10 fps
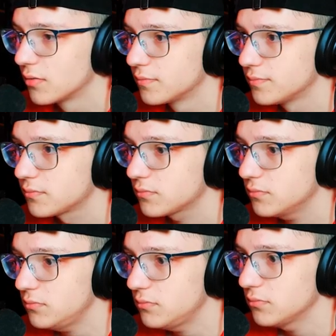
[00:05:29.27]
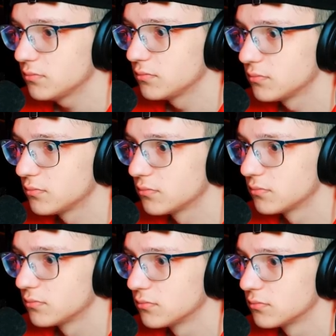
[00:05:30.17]

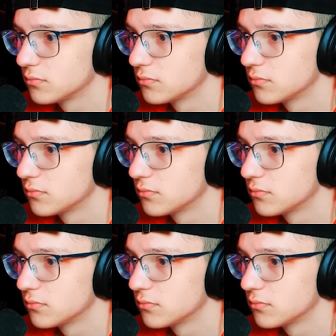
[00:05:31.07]
Nobody speaks.